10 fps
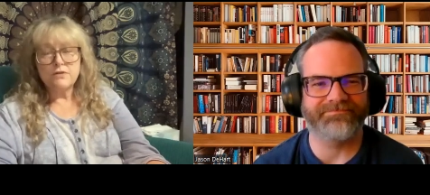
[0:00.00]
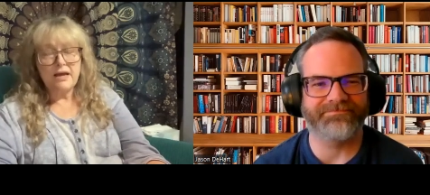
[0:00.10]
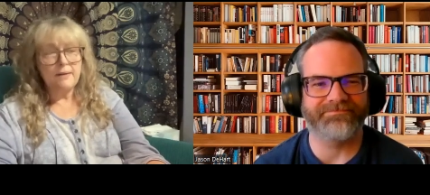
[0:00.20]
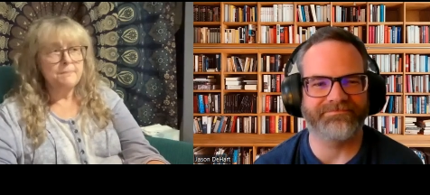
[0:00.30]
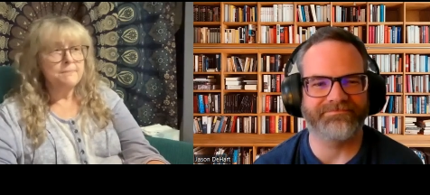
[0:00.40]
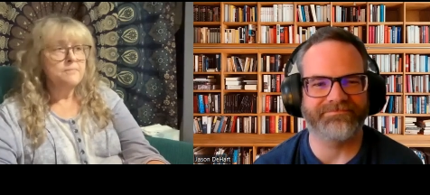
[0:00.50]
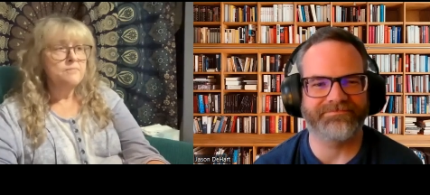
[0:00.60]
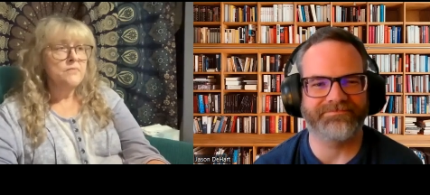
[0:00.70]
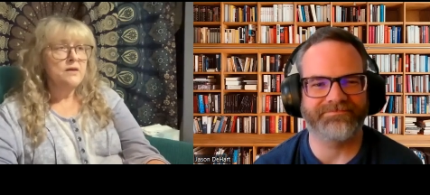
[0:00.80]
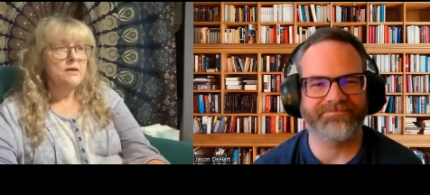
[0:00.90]
Speaker 1: them,
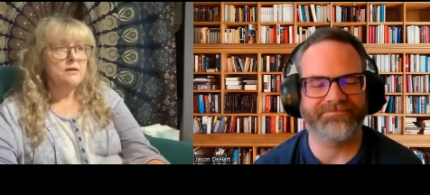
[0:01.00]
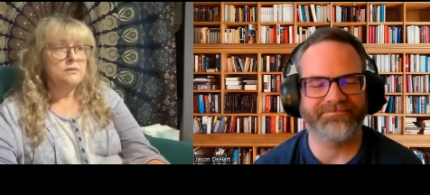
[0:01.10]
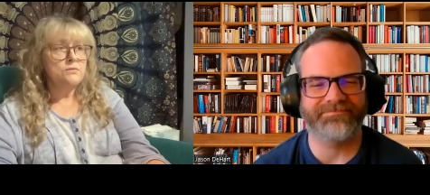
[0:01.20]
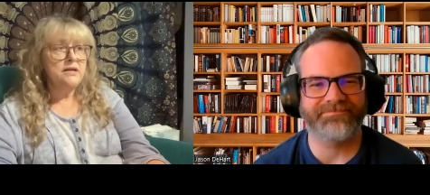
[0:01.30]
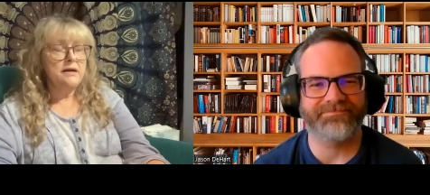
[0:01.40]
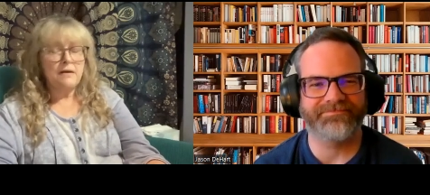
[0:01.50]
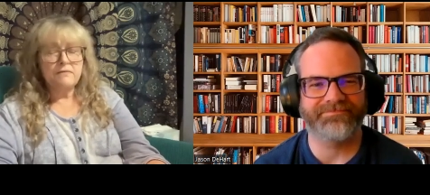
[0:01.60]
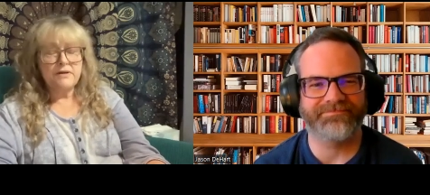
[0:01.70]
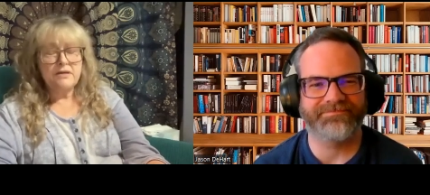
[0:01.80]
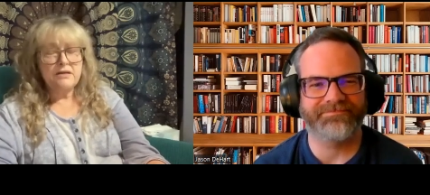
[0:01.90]
including
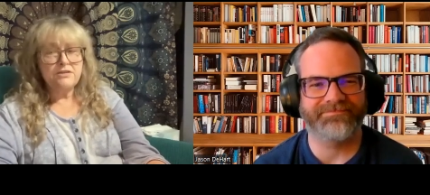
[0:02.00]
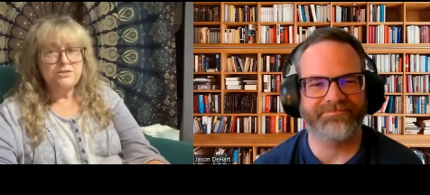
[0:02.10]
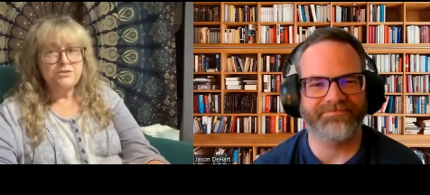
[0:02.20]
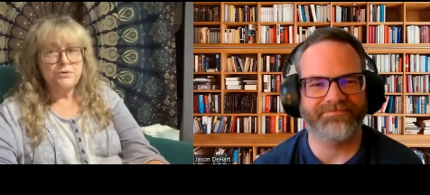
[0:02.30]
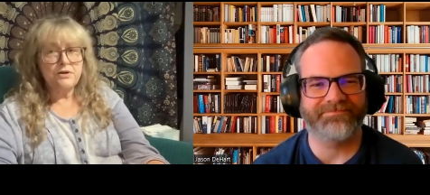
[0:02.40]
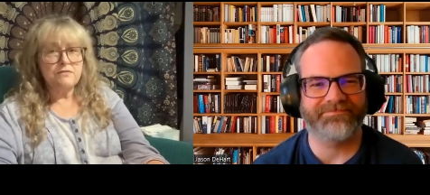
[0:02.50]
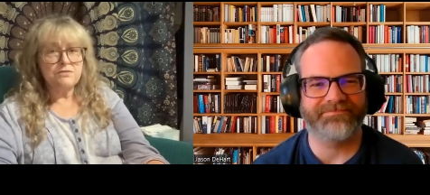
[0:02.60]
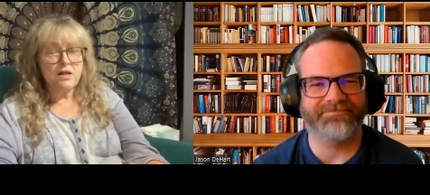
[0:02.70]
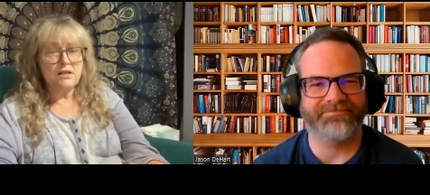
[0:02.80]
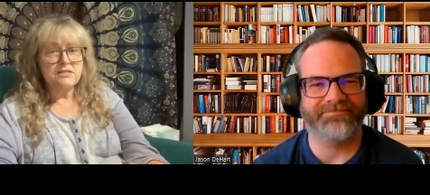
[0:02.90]
every issue of
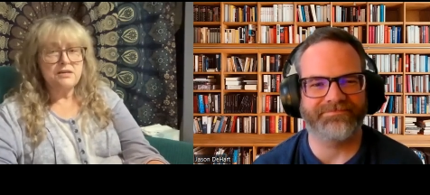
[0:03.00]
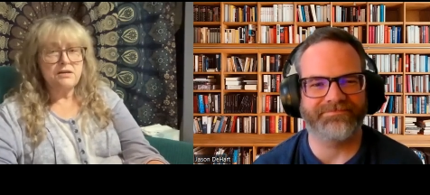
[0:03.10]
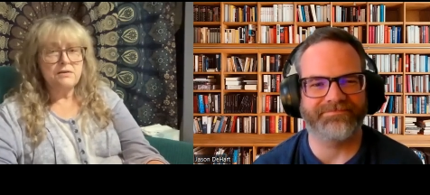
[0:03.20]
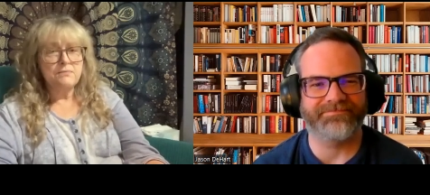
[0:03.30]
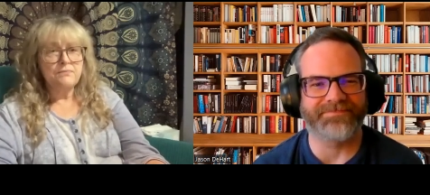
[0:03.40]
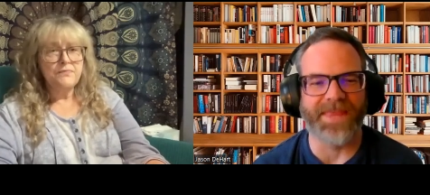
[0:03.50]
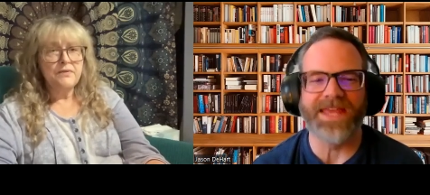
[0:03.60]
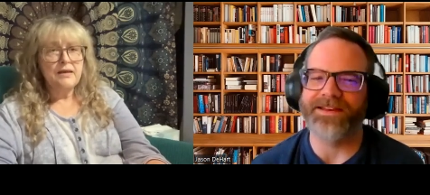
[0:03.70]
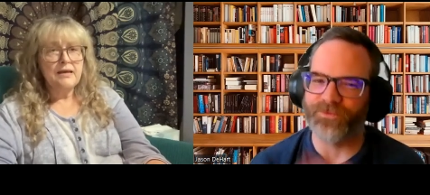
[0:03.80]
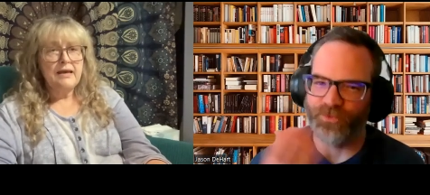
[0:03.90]
Solitaire.
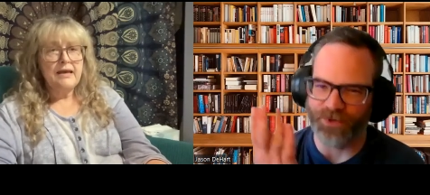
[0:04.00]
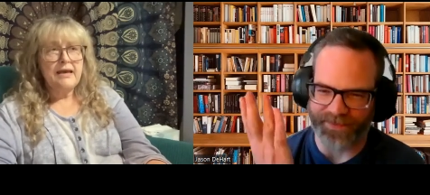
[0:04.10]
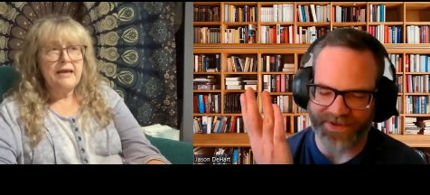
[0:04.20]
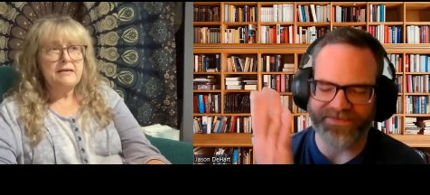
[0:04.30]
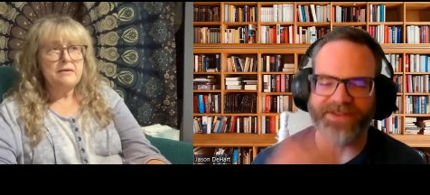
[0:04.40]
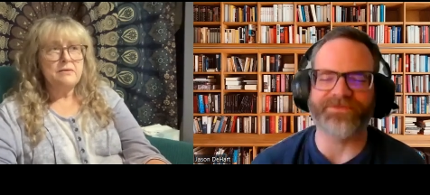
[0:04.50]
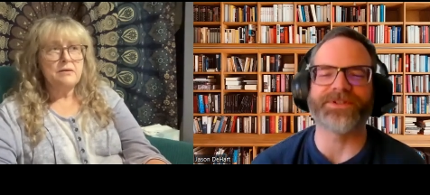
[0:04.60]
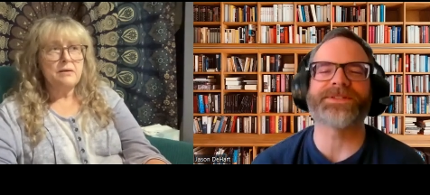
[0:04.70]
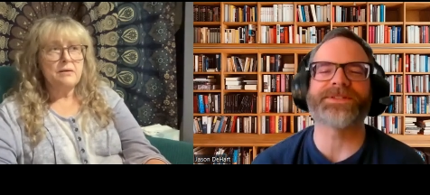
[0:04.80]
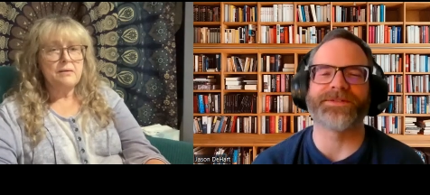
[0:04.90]
Speaker 2: One and, of my uh,
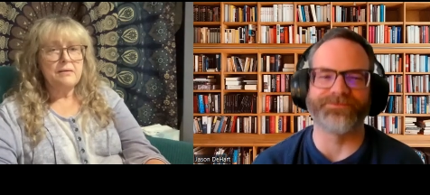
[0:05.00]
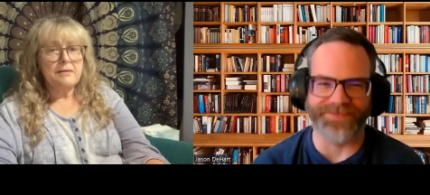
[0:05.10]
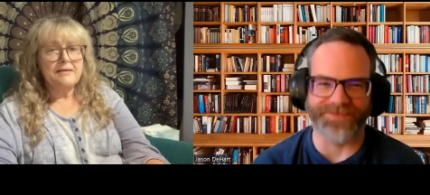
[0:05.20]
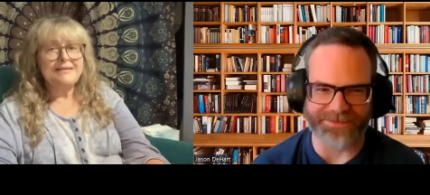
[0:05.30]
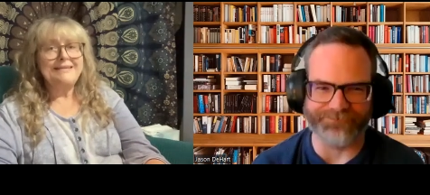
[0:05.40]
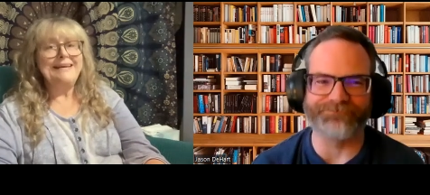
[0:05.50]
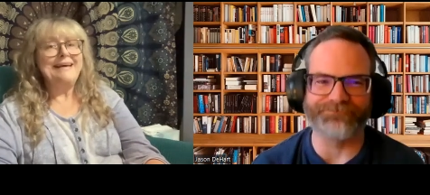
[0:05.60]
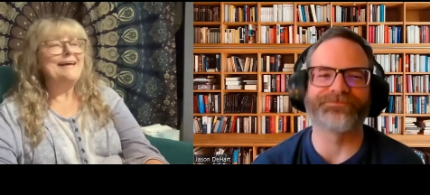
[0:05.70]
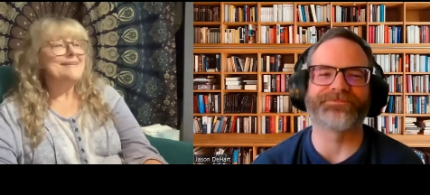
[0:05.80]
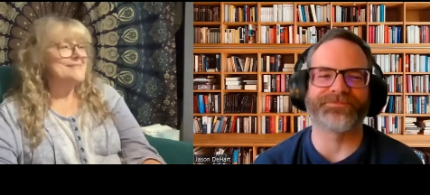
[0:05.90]
favorites.
Speaker 1: Uh, yeah.
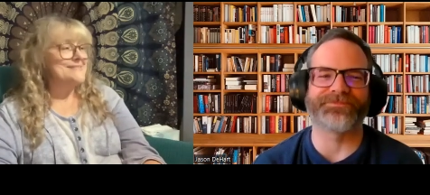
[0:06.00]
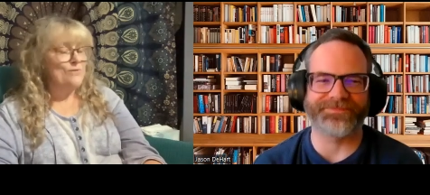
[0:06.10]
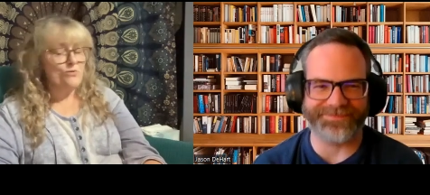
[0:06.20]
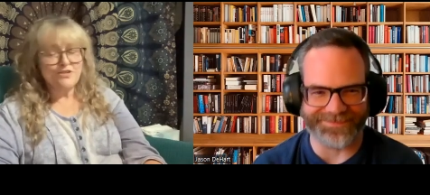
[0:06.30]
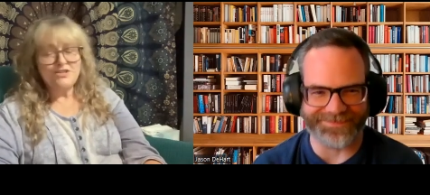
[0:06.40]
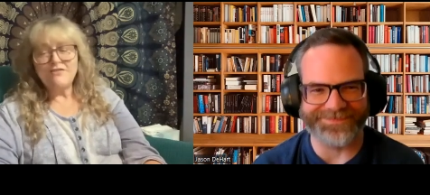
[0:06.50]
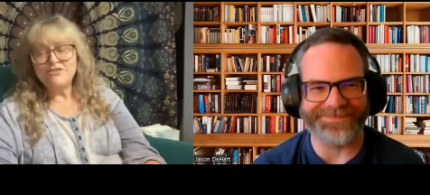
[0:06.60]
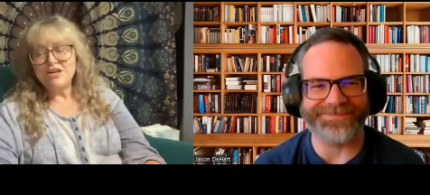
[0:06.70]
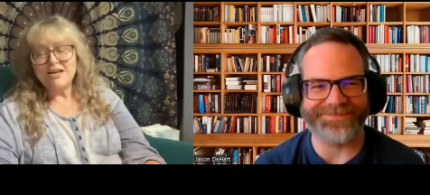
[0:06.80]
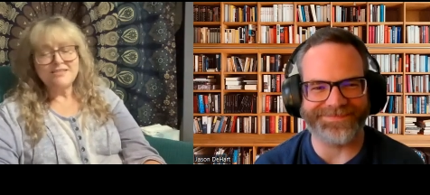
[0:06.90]
Yes, over Jeff
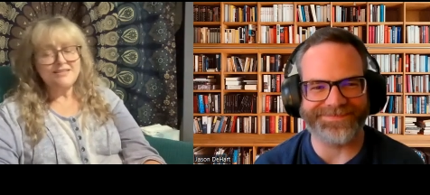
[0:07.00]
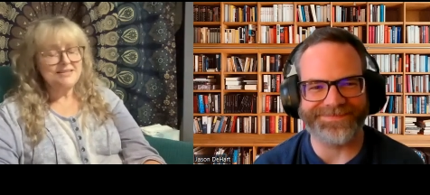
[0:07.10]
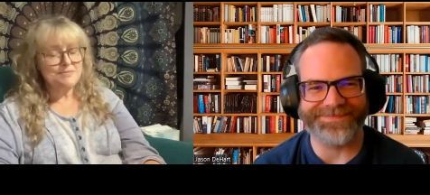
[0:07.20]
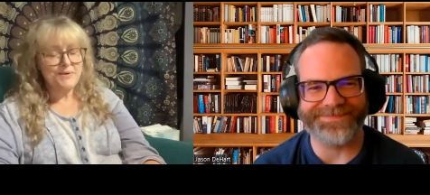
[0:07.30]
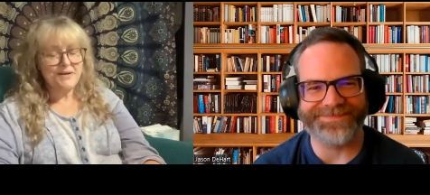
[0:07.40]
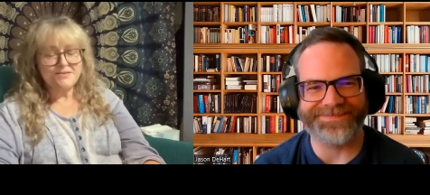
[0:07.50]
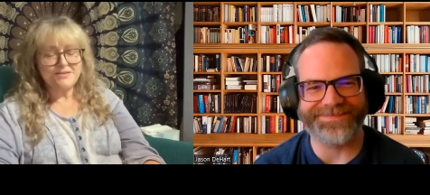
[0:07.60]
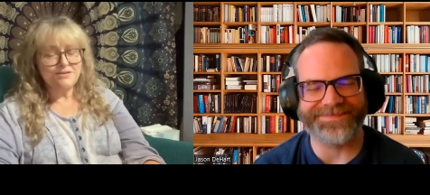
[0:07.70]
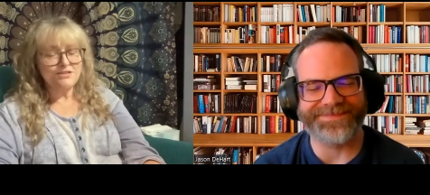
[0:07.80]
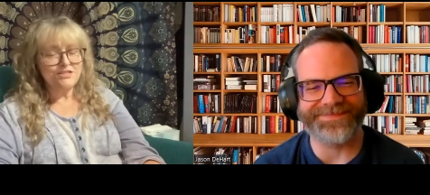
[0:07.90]
Johnson. His
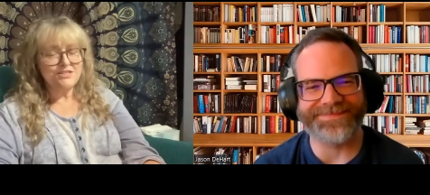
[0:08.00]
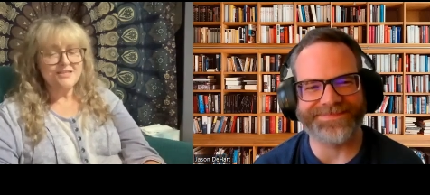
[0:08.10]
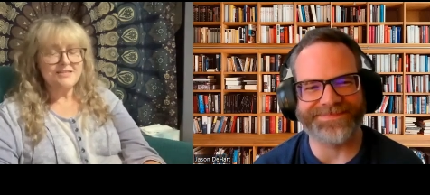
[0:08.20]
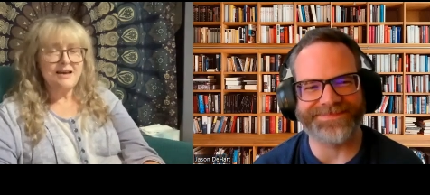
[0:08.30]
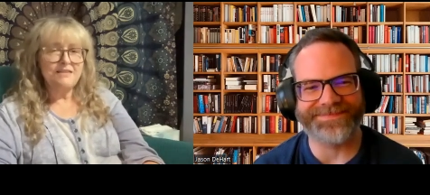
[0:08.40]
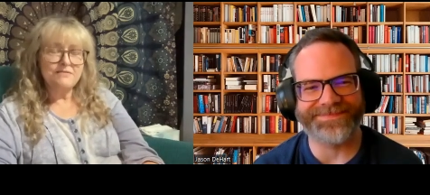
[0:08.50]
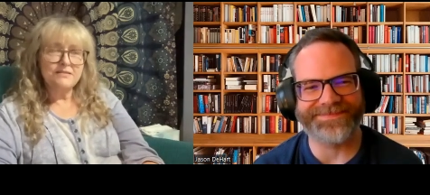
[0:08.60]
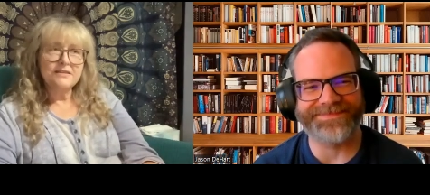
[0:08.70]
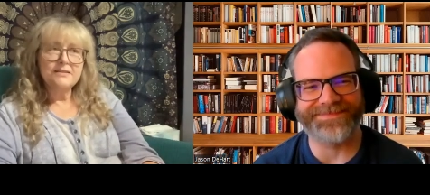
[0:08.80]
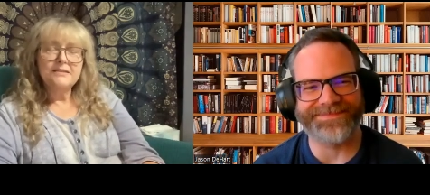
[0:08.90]
pencils are just to die for.